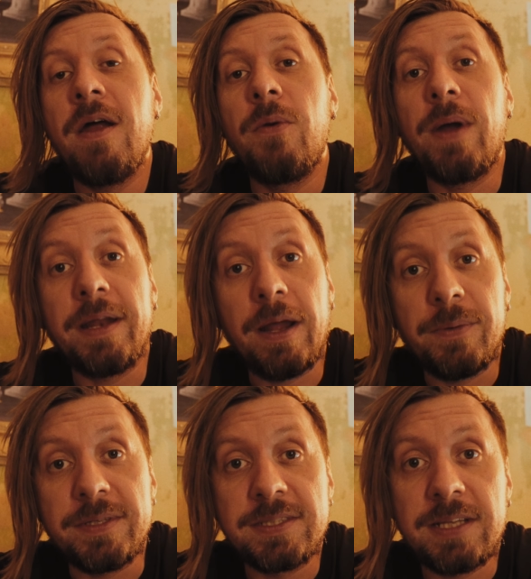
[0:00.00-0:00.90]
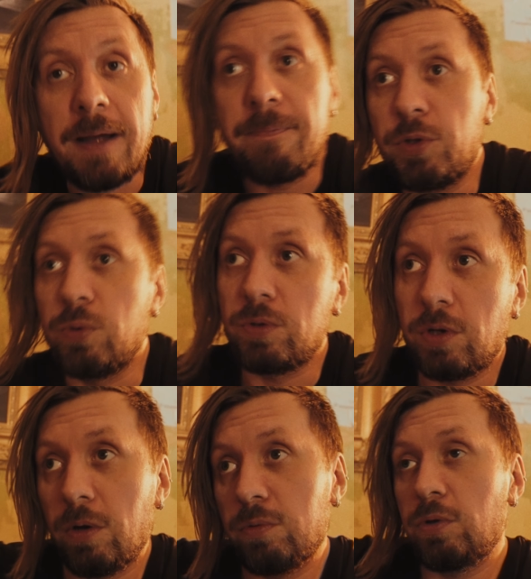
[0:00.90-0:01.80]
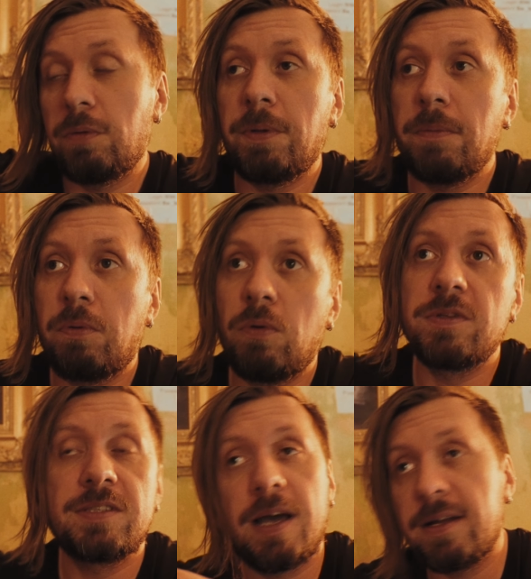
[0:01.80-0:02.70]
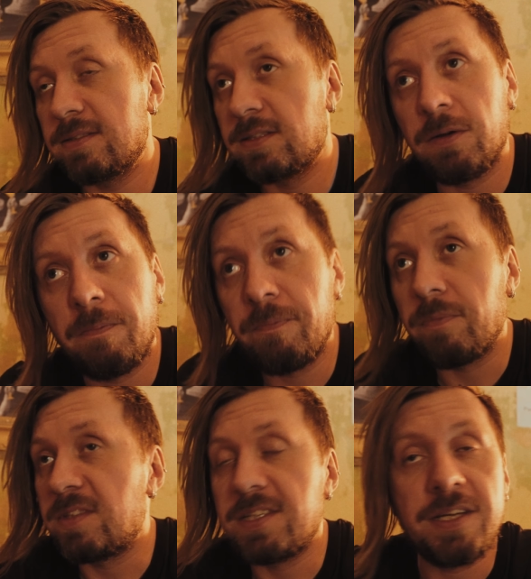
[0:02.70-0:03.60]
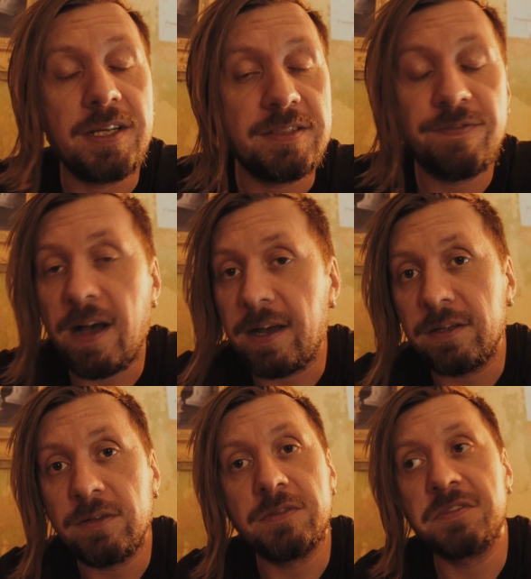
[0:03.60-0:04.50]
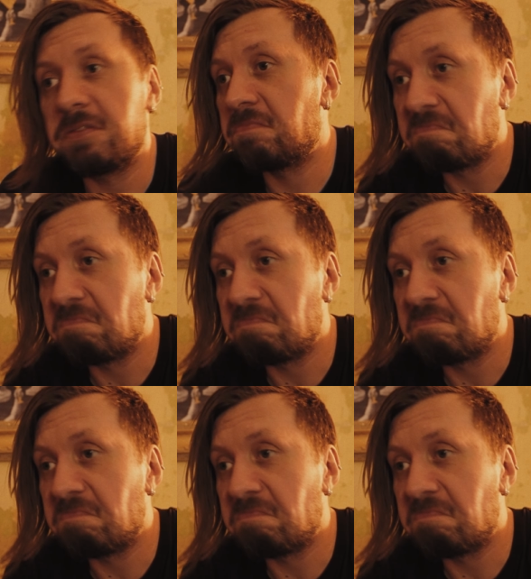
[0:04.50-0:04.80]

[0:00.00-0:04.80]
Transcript: Right now it's time to go to the people, sign some CDs, vinyls,